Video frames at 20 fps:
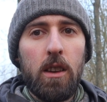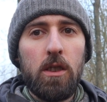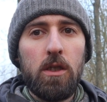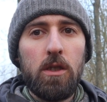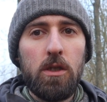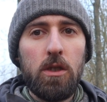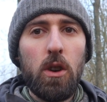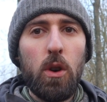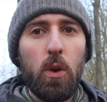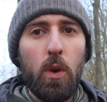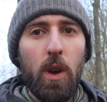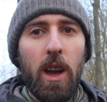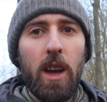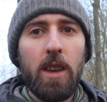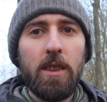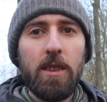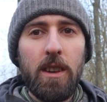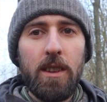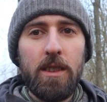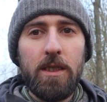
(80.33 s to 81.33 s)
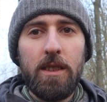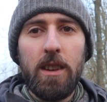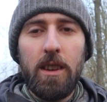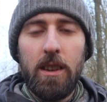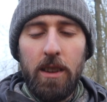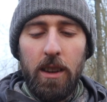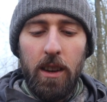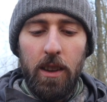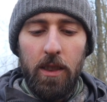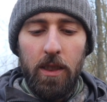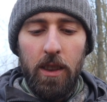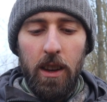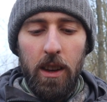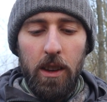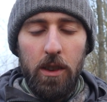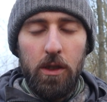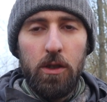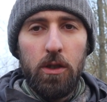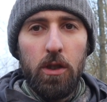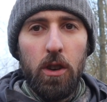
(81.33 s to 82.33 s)
So, as I said in the
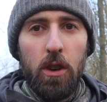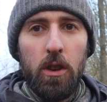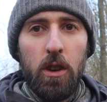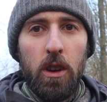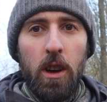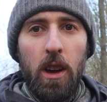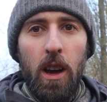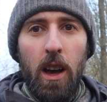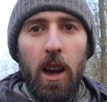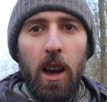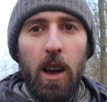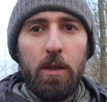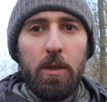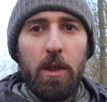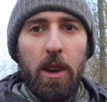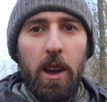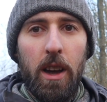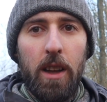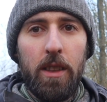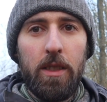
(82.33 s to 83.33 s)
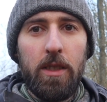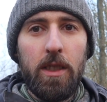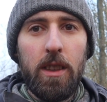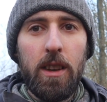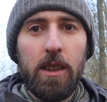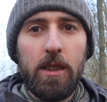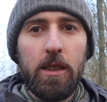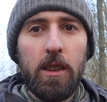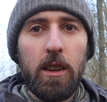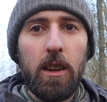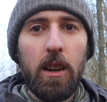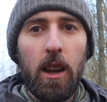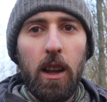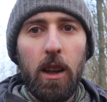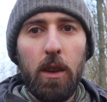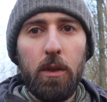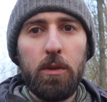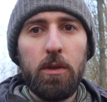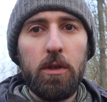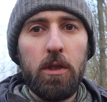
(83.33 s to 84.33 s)
intro, I've had these
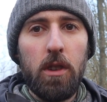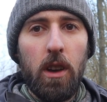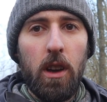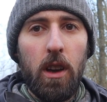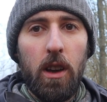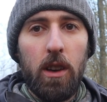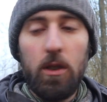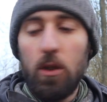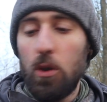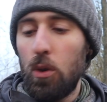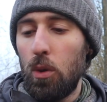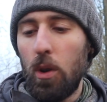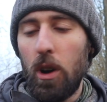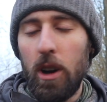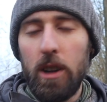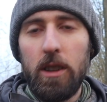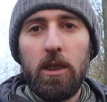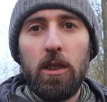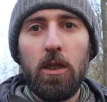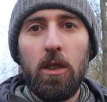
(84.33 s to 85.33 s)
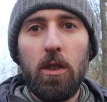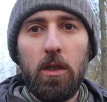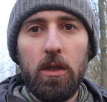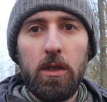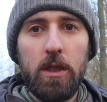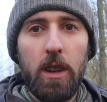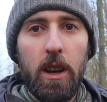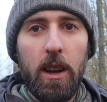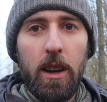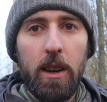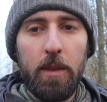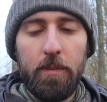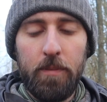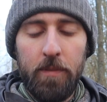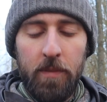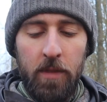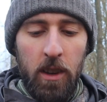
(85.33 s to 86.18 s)
gloves quite a long time.